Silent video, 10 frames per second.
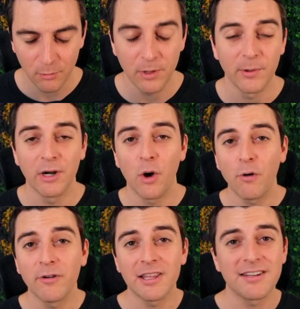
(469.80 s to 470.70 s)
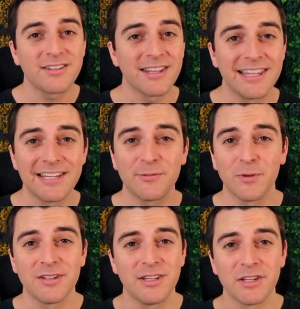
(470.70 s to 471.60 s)
We went over this. This
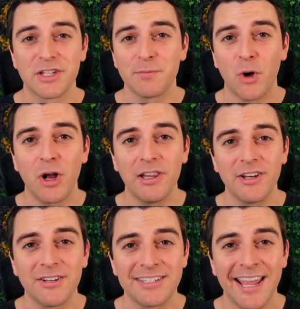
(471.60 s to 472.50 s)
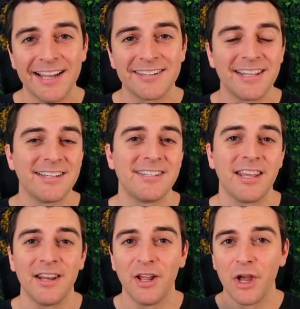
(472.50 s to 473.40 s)
was the small little text that
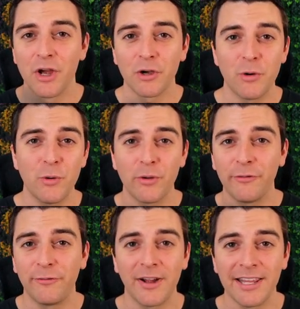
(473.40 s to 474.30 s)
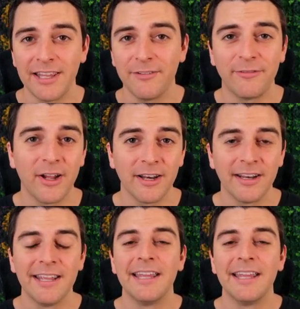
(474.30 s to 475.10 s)
said cool, funny, fun,